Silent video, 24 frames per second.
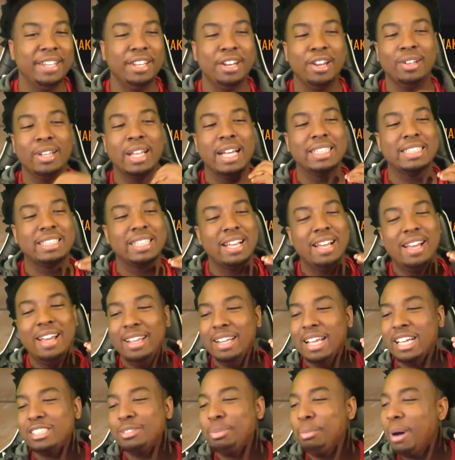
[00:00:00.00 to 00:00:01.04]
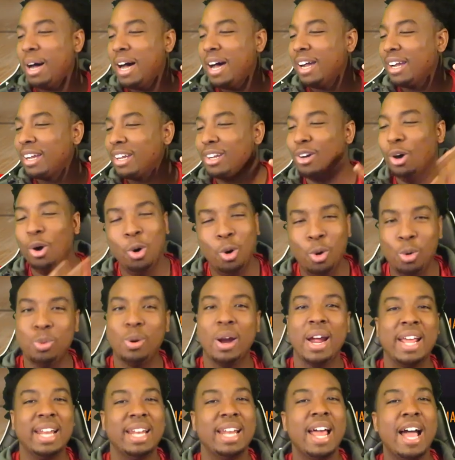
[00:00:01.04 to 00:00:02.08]
You know, that's that's my goal
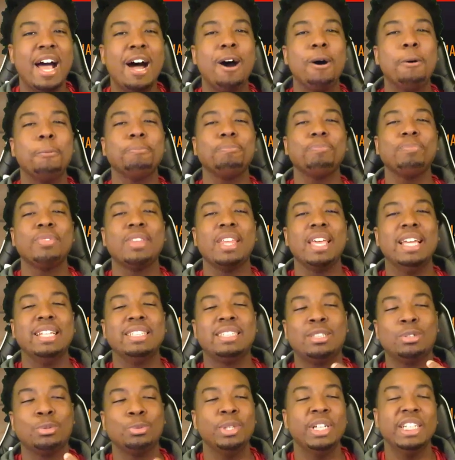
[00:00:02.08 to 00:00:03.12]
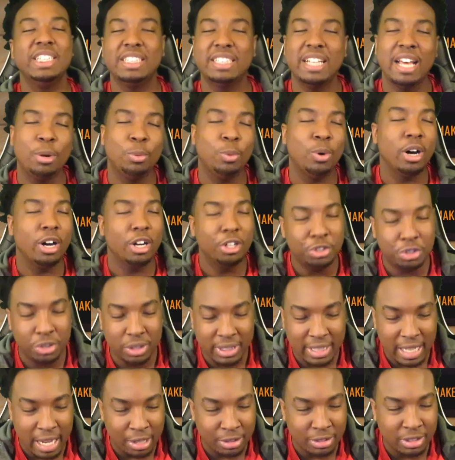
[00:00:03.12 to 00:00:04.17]
right now is to reach that
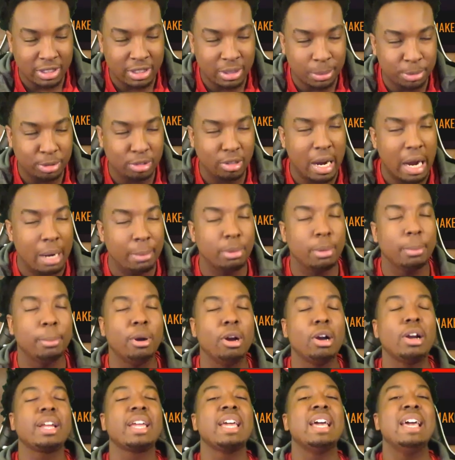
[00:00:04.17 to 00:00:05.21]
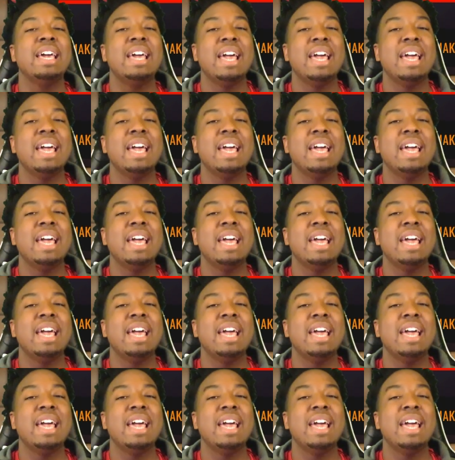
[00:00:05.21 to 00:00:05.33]
100,000 subscriber mark